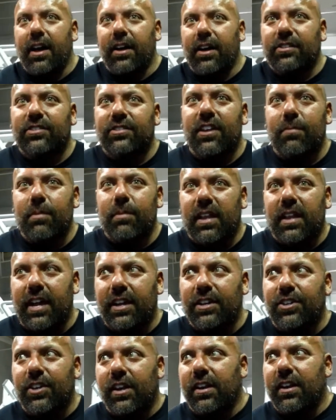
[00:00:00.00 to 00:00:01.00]
higher
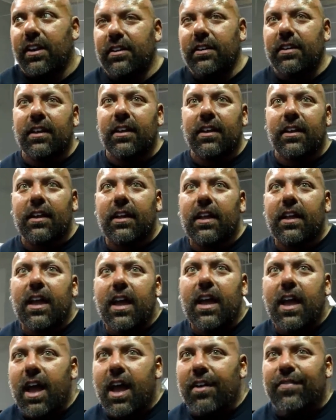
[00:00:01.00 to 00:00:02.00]
stimulation, and
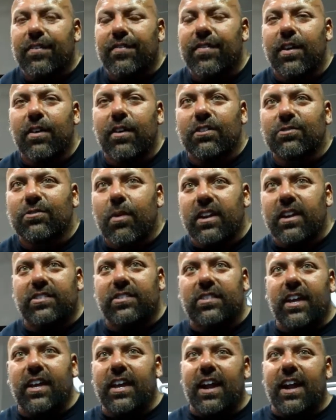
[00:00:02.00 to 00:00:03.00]
if your viewers
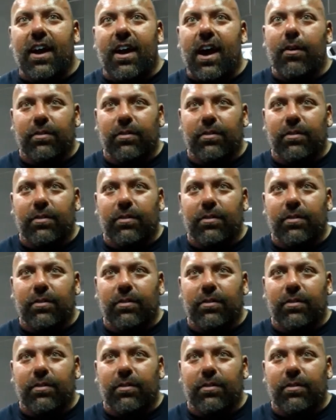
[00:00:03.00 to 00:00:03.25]
want to see it,